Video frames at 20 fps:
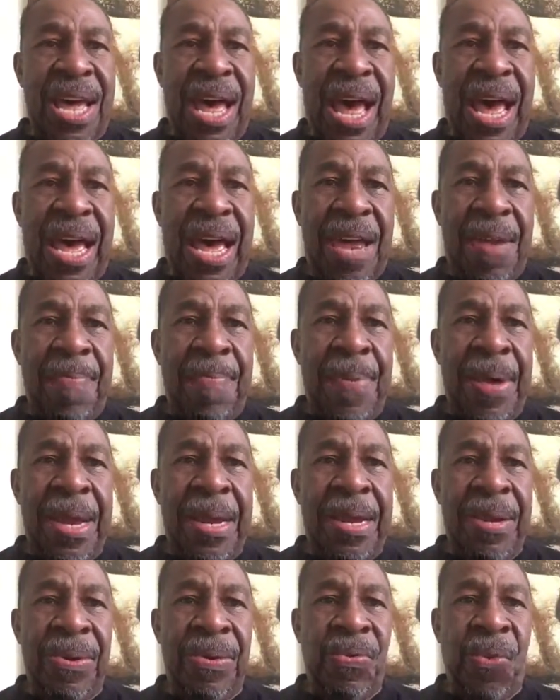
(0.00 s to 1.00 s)
I had
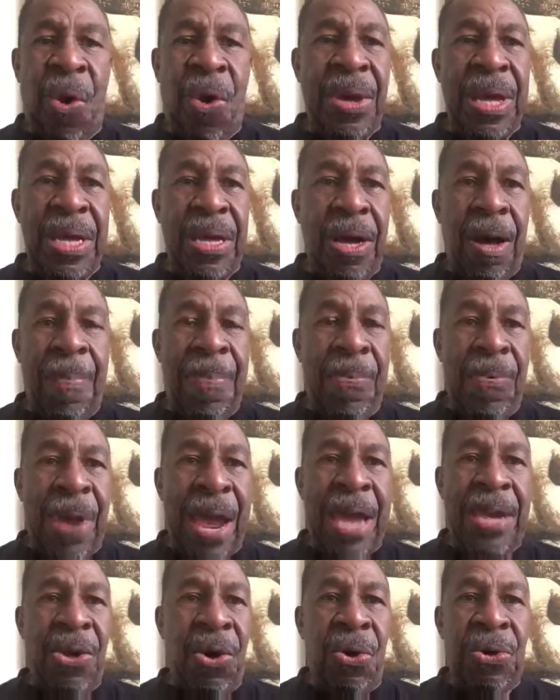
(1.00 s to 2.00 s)
been walking
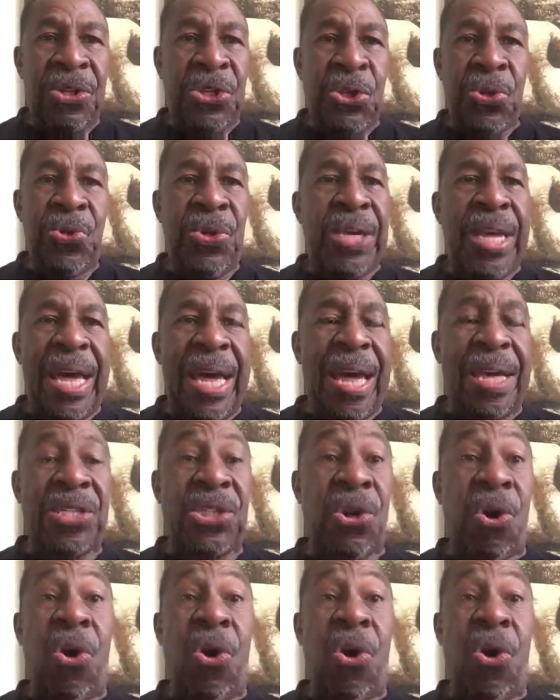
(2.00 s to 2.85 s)
upright on two legs